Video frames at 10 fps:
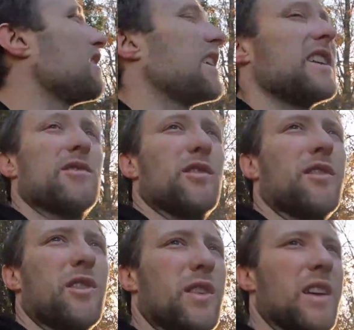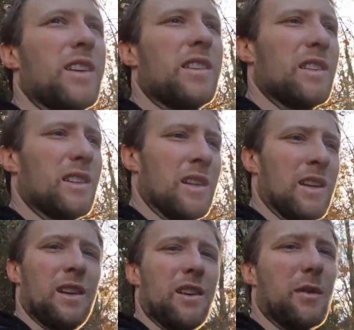and then it rains for a few days,
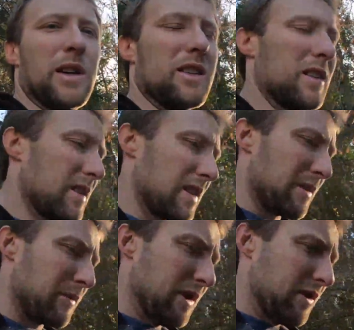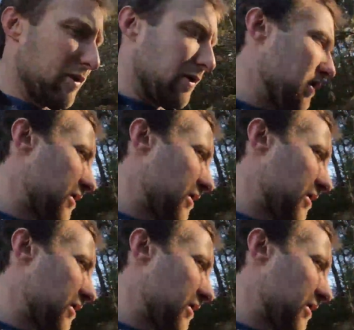you're wasting your time because it's all